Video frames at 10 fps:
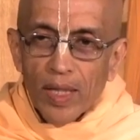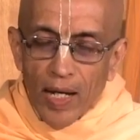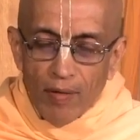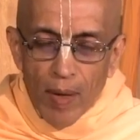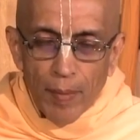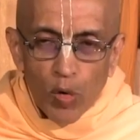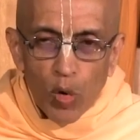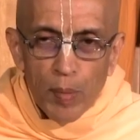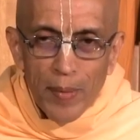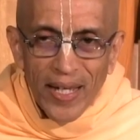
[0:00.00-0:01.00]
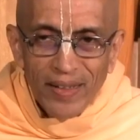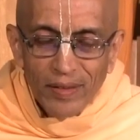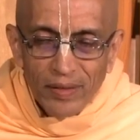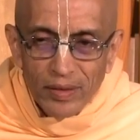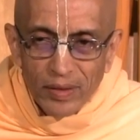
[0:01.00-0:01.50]
Now I'm an old
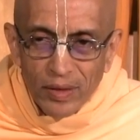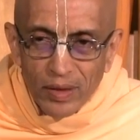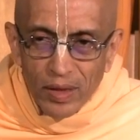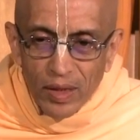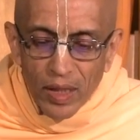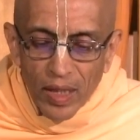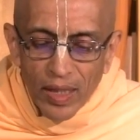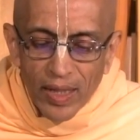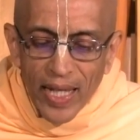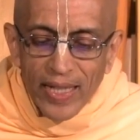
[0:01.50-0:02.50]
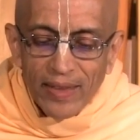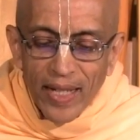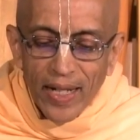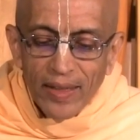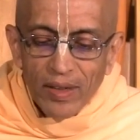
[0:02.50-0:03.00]
man.
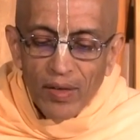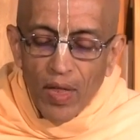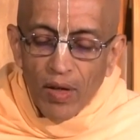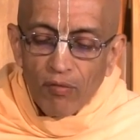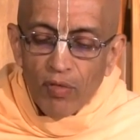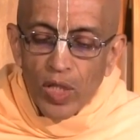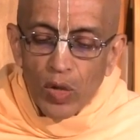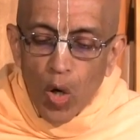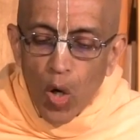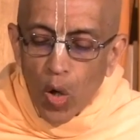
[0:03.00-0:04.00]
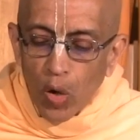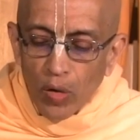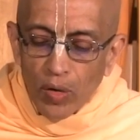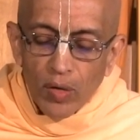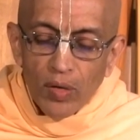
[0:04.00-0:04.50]
Like that, we
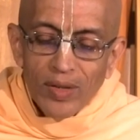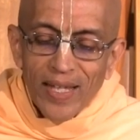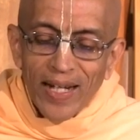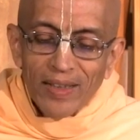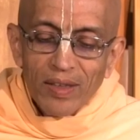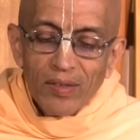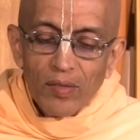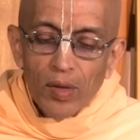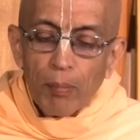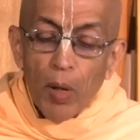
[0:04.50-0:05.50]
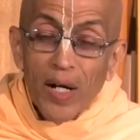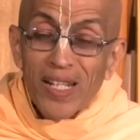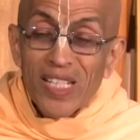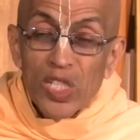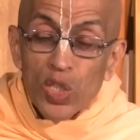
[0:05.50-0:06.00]
know that the
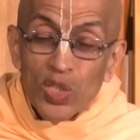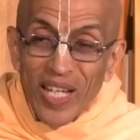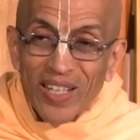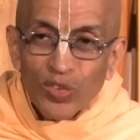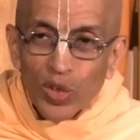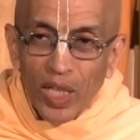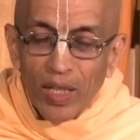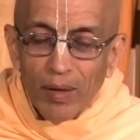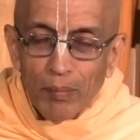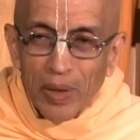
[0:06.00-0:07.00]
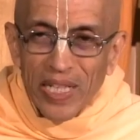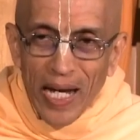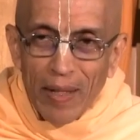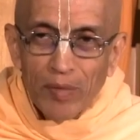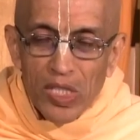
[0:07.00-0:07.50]
body is changing,
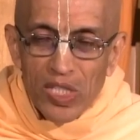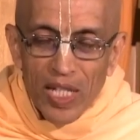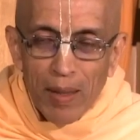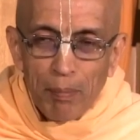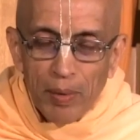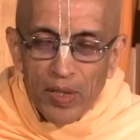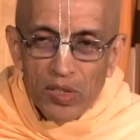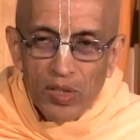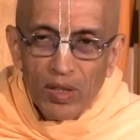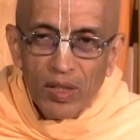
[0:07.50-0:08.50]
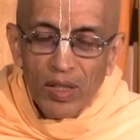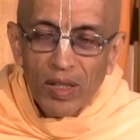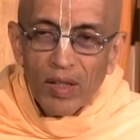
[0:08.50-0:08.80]
but I am the same person